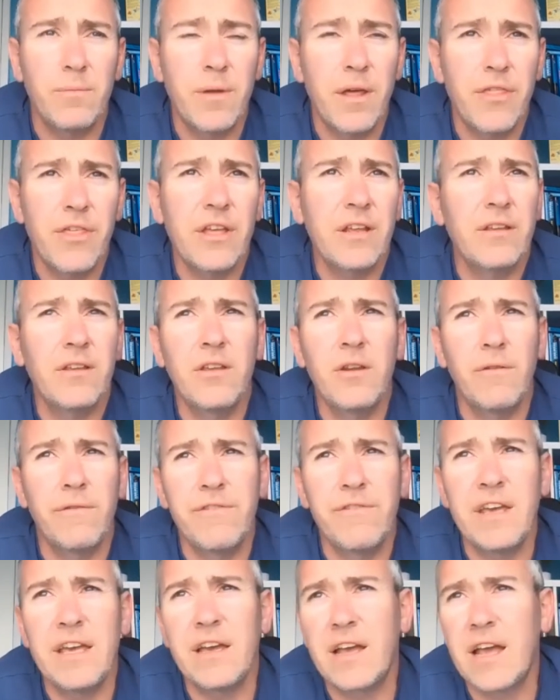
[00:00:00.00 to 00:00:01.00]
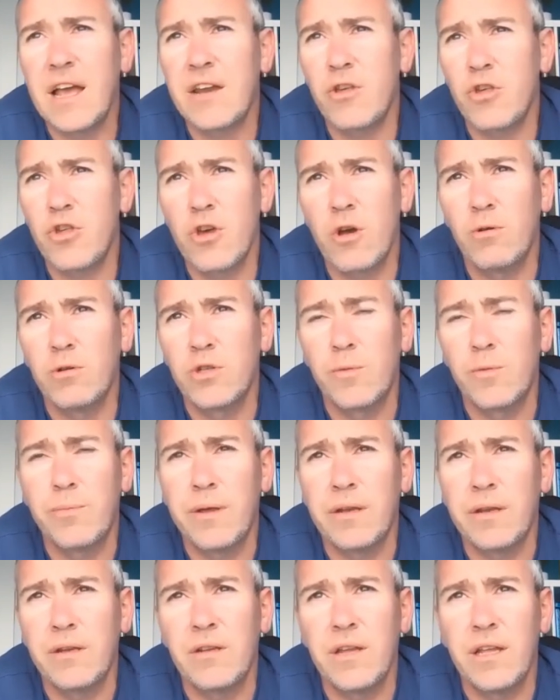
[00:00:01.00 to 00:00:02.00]
But I think you know, fear kind of shows up
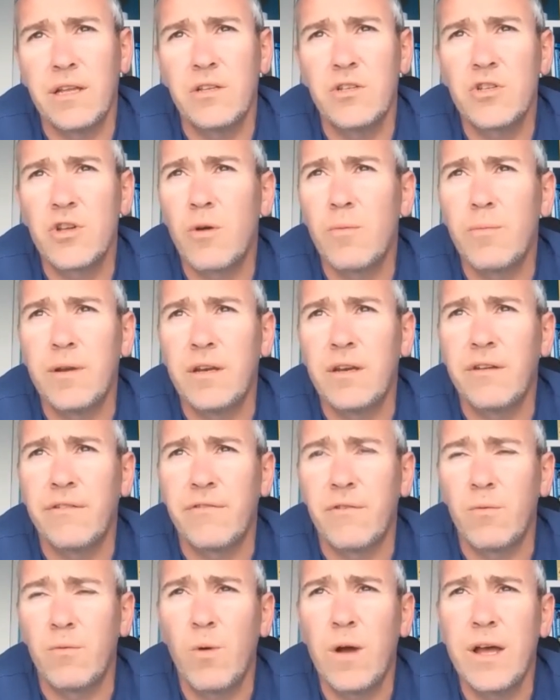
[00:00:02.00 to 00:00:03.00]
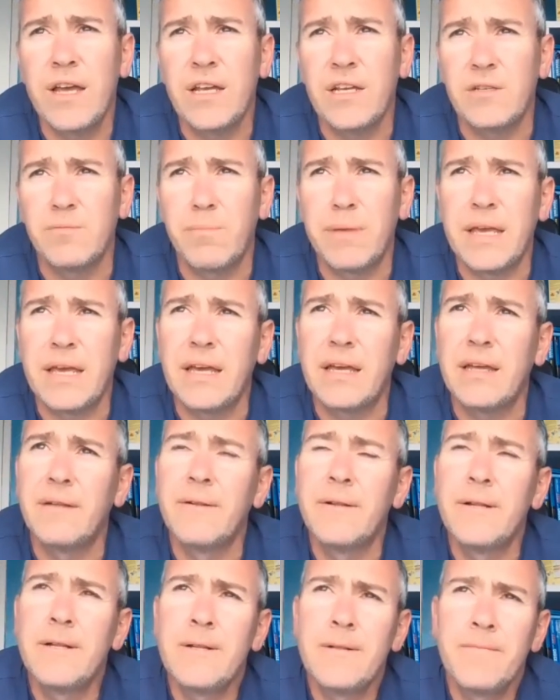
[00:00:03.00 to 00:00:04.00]
in in so many different ways, be it
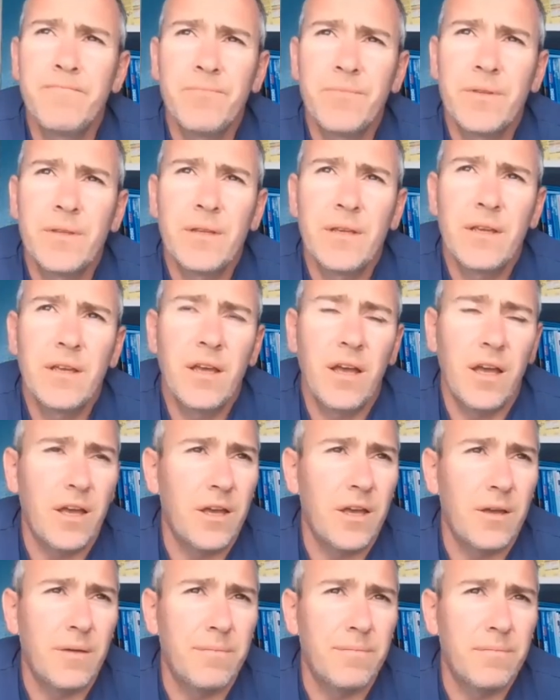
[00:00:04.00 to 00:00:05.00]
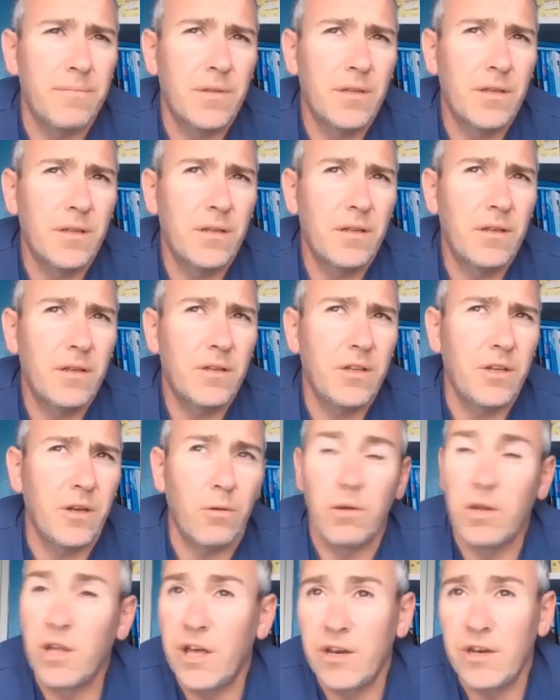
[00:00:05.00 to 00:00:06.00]
um, you know,
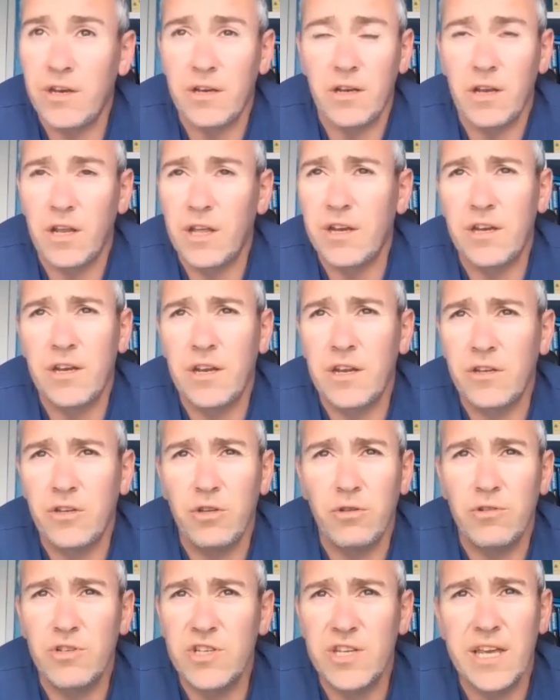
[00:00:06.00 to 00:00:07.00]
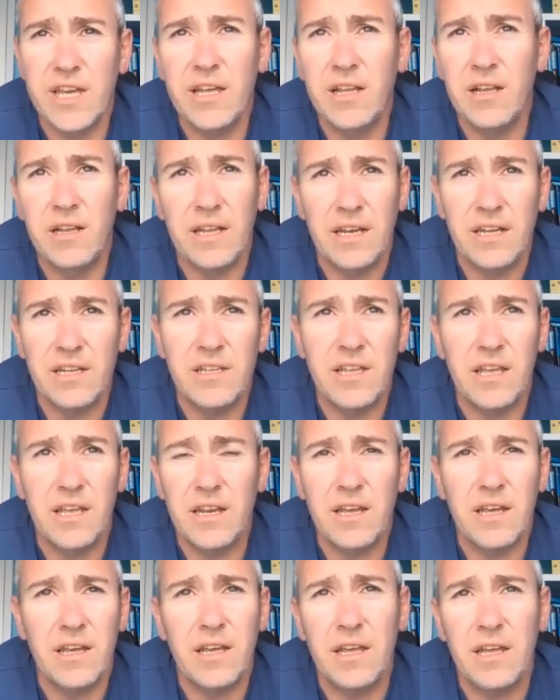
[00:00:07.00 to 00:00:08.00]
learning learning a new skill in a in
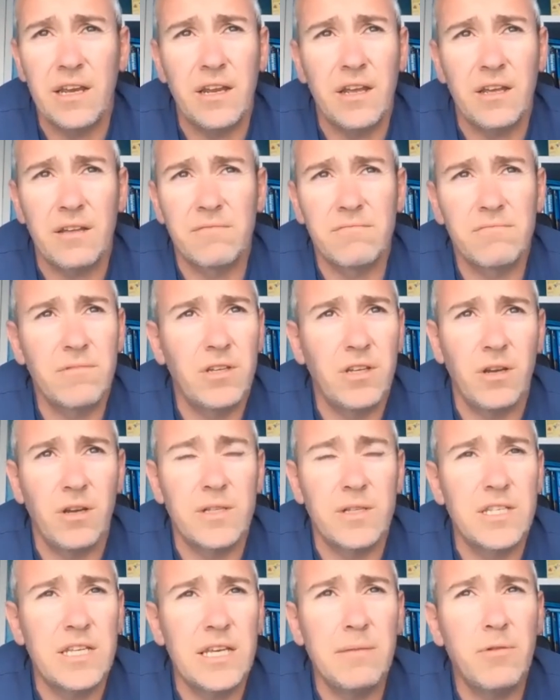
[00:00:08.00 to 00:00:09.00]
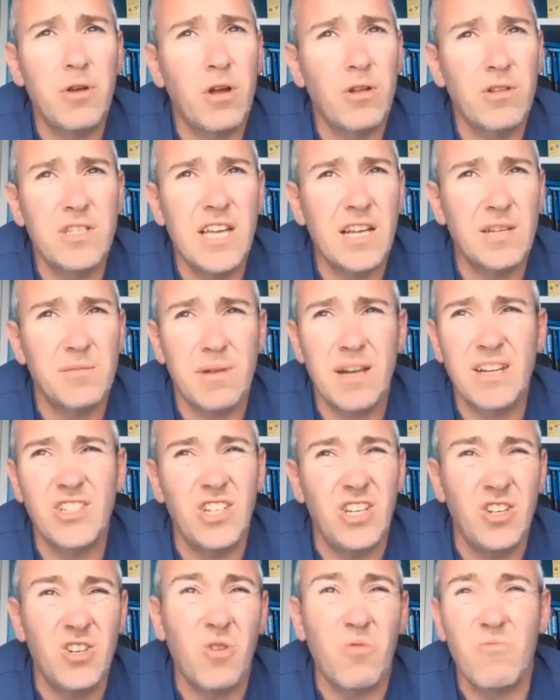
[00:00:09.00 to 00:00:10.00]
a in a you know a team context, but
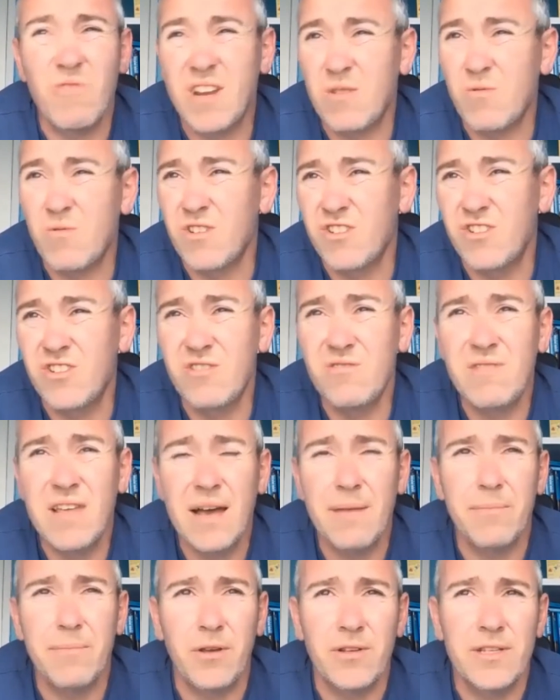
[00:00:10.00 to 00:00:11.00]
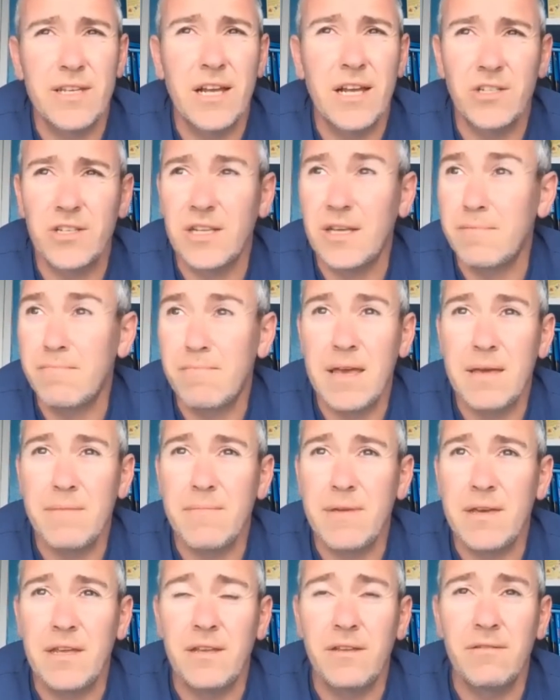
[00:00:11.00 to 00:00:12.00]
actually you don't really want to do that because actually it may
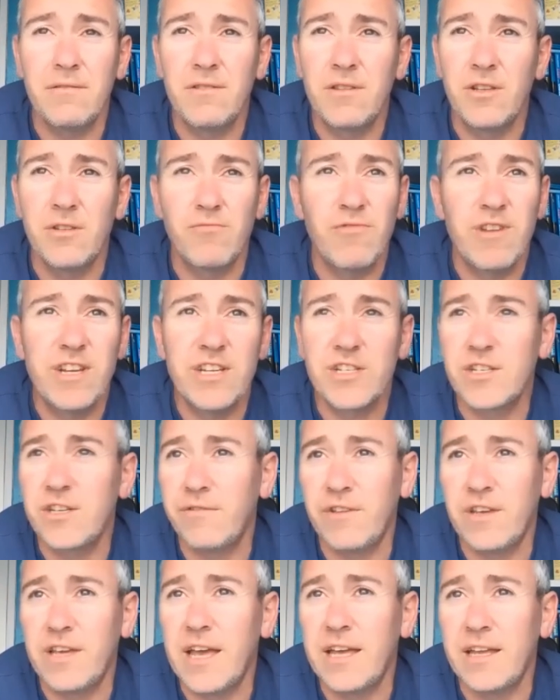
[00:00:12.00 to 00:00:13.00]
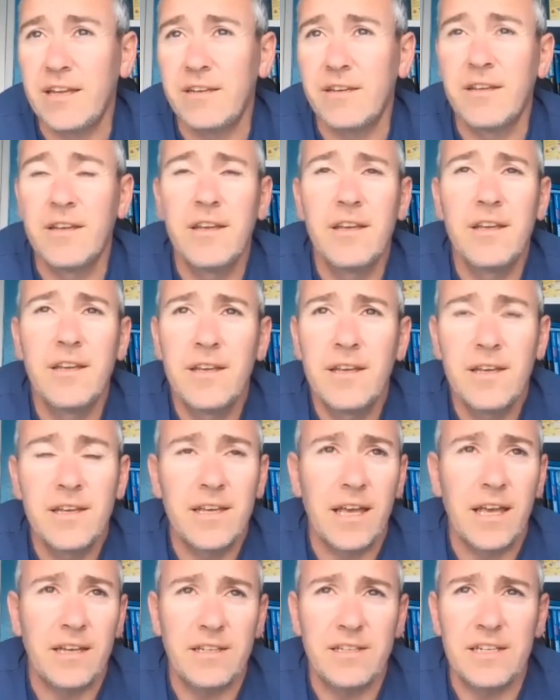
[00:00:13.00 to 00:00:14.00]
mean there's risks of you getting
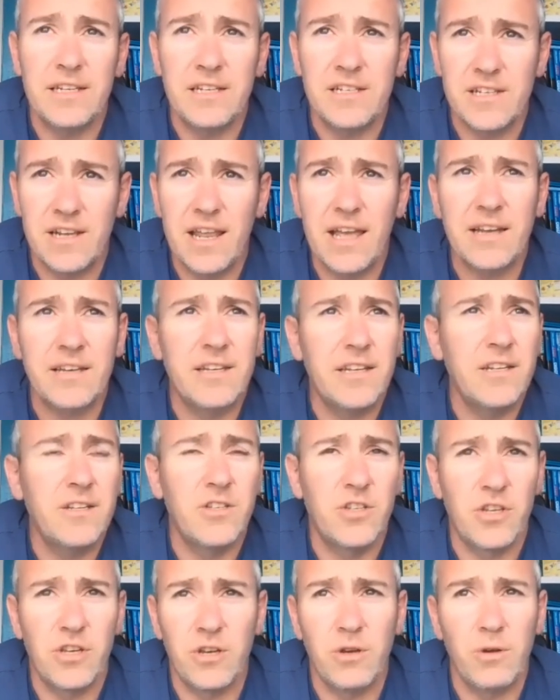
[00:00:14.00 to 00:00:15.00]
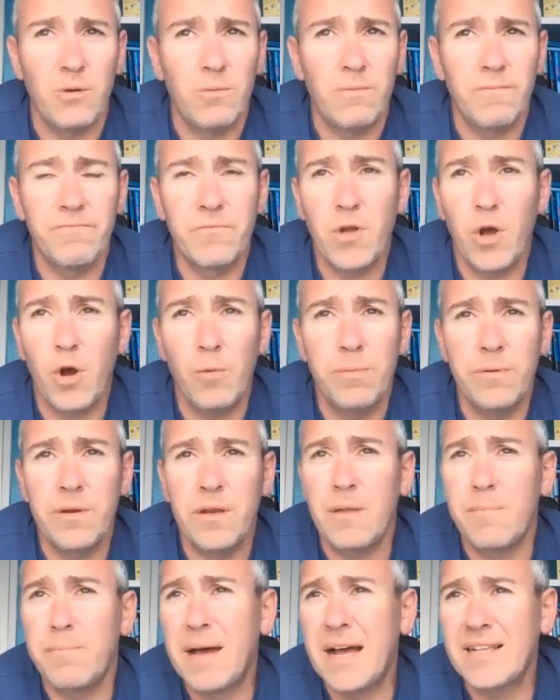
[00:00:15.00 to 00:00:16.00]
getting deselected to opening
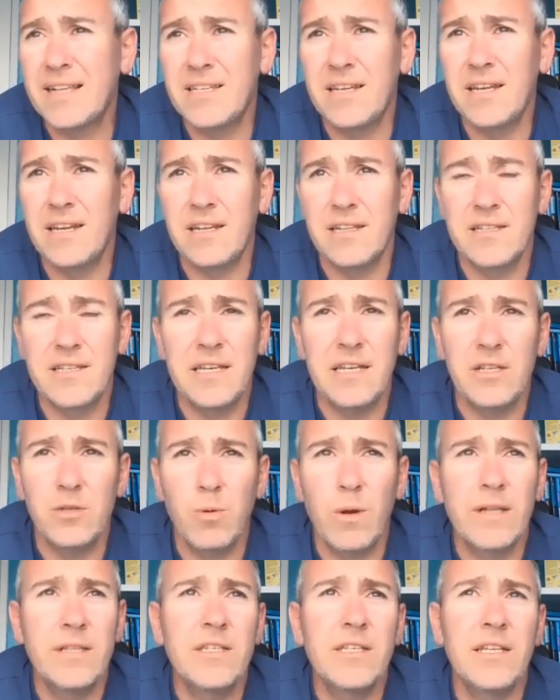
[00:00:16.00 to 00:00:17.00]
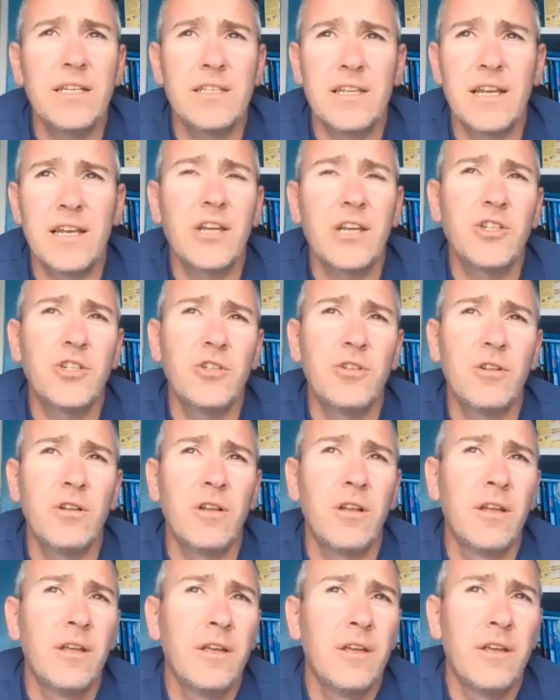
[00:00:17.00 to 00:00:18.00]
the batting in a T20
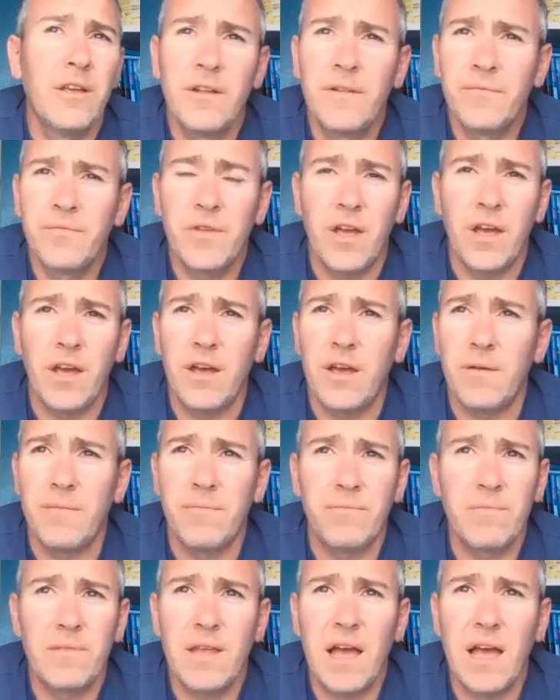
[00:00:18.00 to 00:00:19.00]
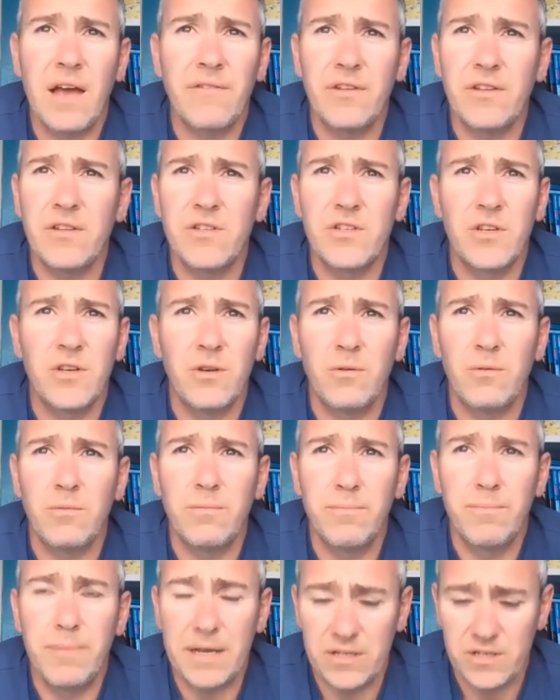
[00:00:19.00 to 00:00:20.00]
international um, having to
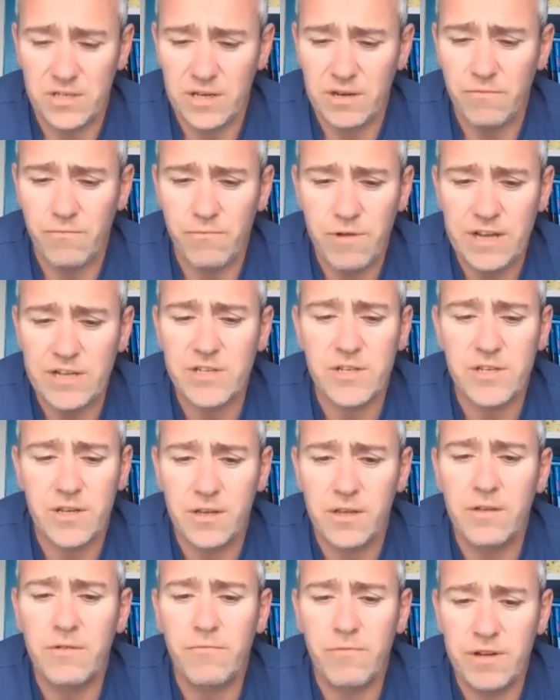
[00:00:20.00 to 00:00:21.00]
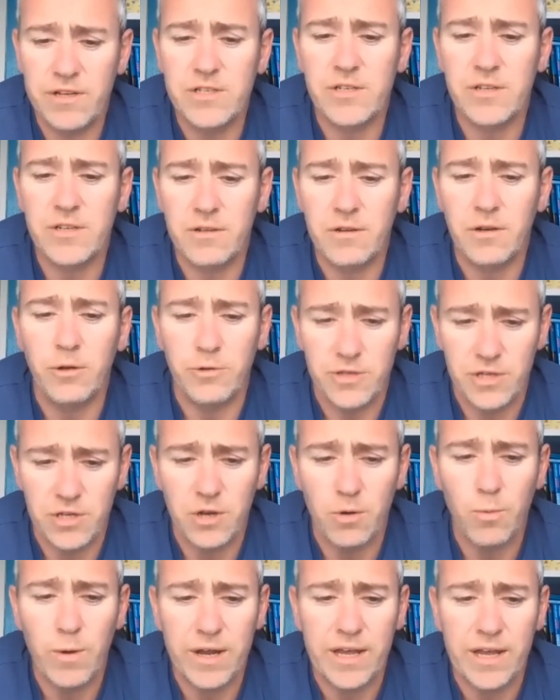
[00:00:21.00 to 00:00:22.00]
basically risk risk losing
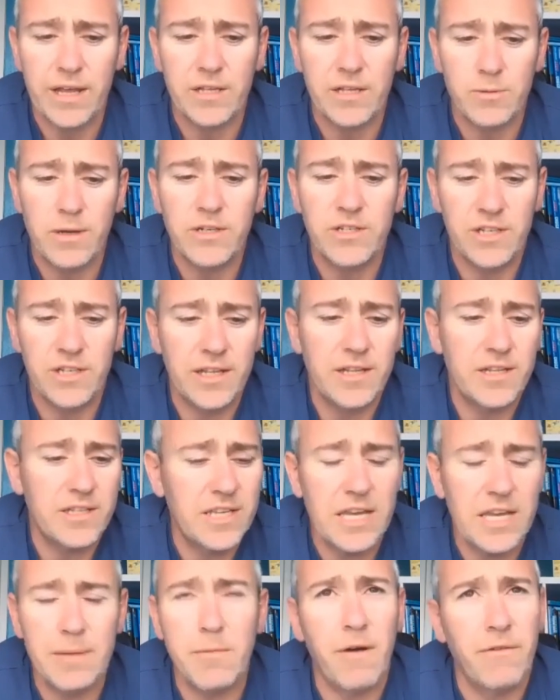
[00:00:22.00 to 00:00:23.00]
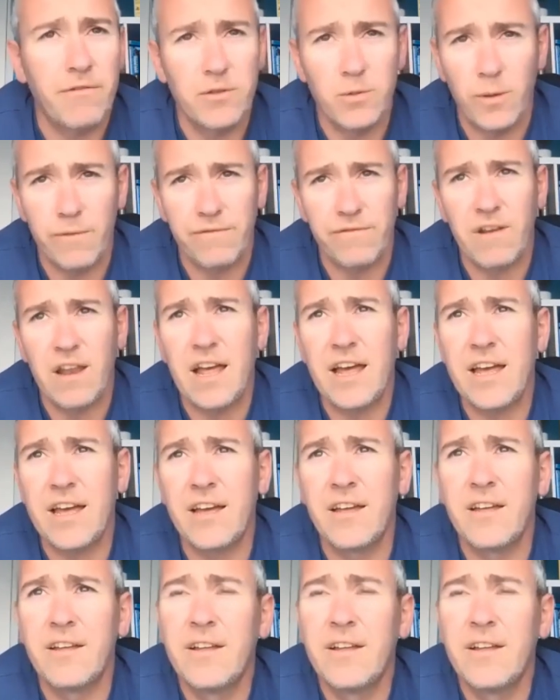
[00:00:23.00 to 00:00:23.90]
your wicket to actually get the team off to a flyer.